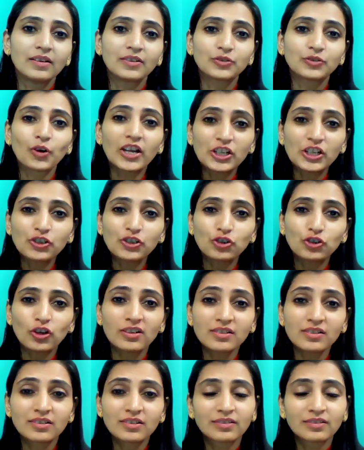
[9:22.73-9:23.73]
So in
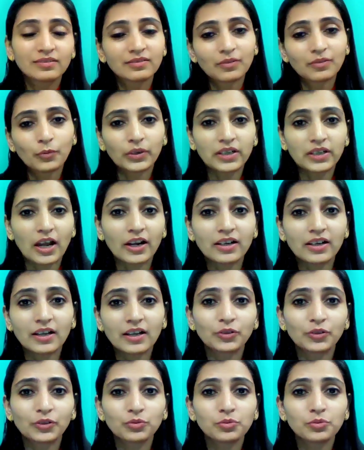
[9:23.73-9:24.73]
short, what I'd
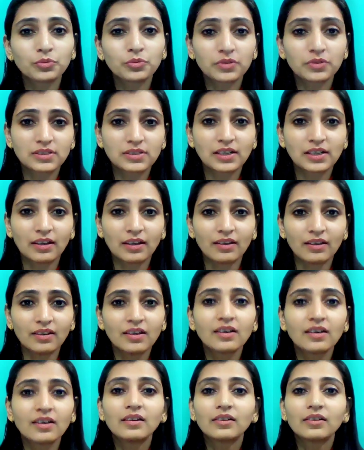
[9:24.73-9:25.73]
like to say,
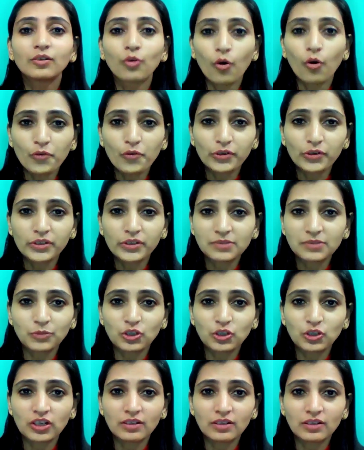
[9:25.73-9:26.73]
go for this
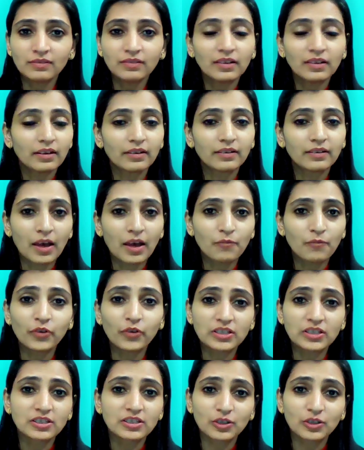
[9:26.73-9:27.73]
machine,
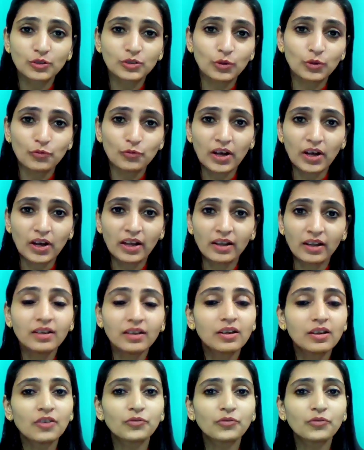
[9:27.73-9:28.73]
M1005.
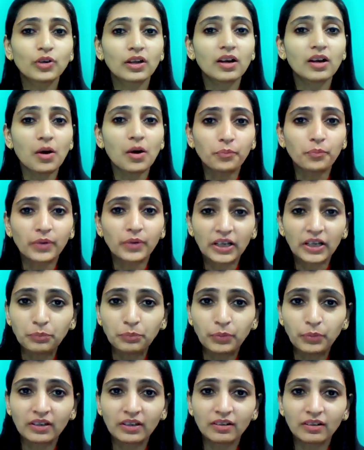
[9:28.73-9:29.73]
If you're a
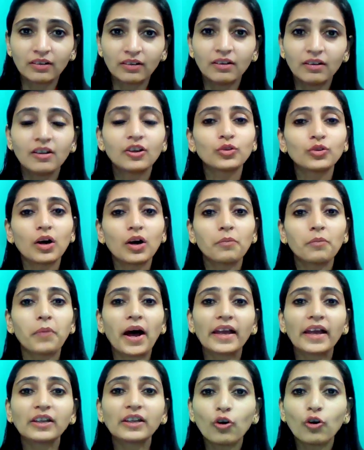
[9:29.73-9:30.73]
complete beginner, you're
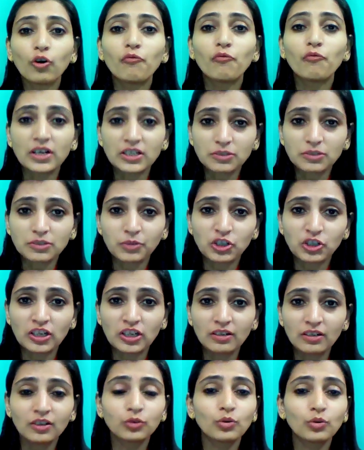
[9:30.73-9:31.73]
buying your first
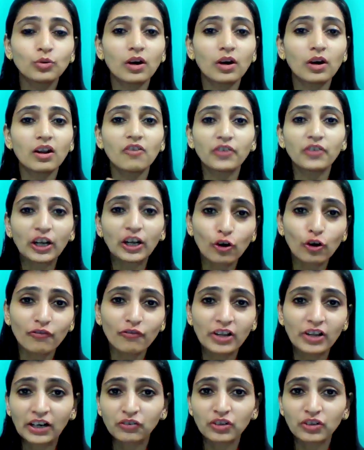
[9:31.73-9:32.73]
machine, you are afraid of
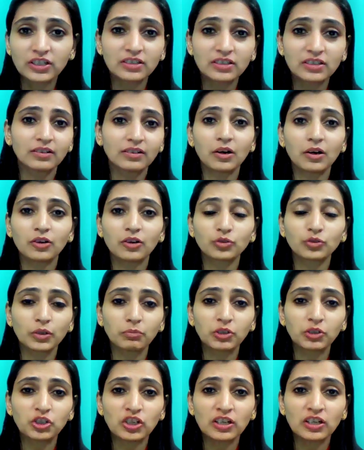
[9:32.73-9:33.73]
electric
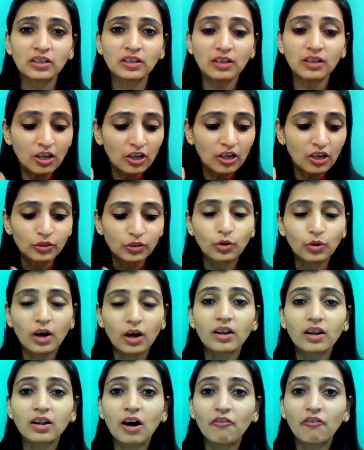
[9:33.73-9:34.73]
sewing machine, you
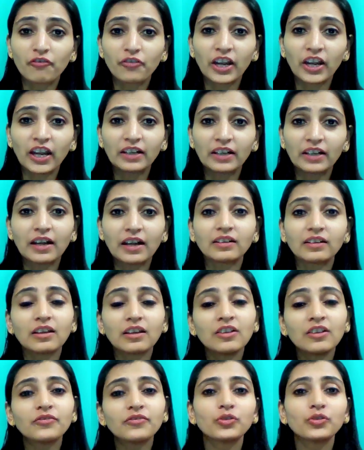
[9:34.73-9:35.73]
are afraid that
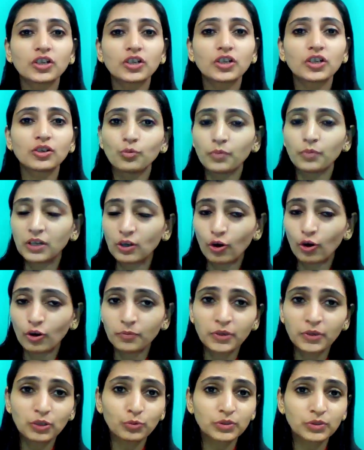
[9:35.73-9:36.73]
in future you may
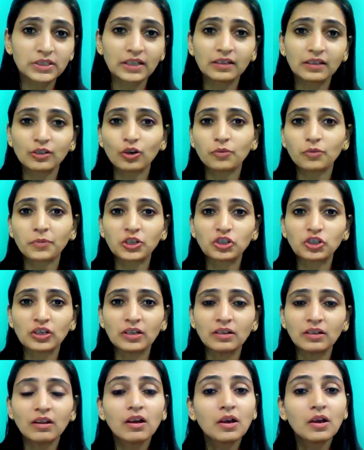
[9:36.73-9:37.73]
not be using your
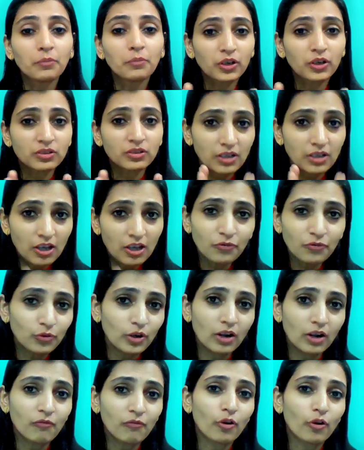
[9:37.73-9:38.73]
machine, because if
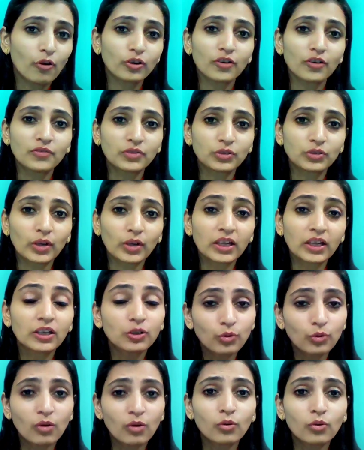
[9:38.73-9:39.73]
you are fond of sewing,
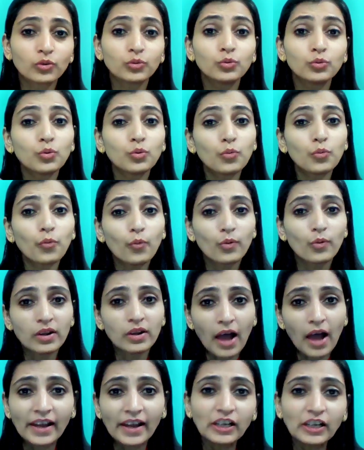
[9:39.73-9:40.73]
you
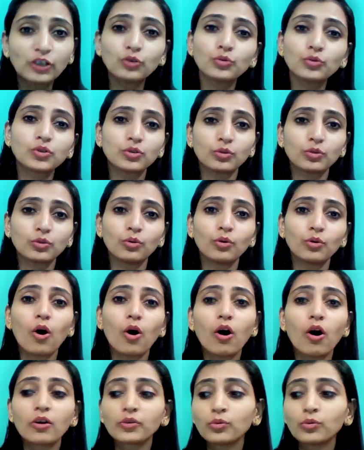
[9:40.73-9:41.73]
like to sew,
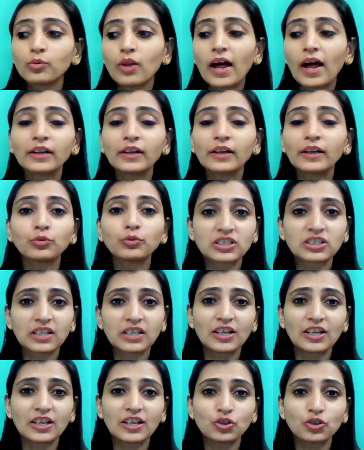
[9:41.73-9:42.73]
or you like to
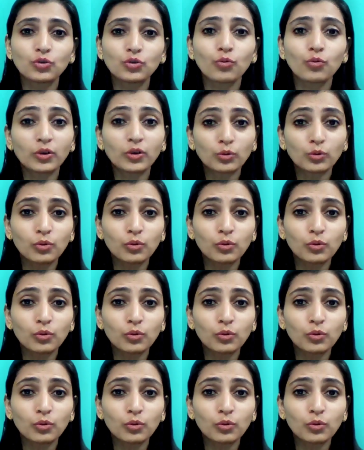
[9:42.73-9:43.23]
stitch, you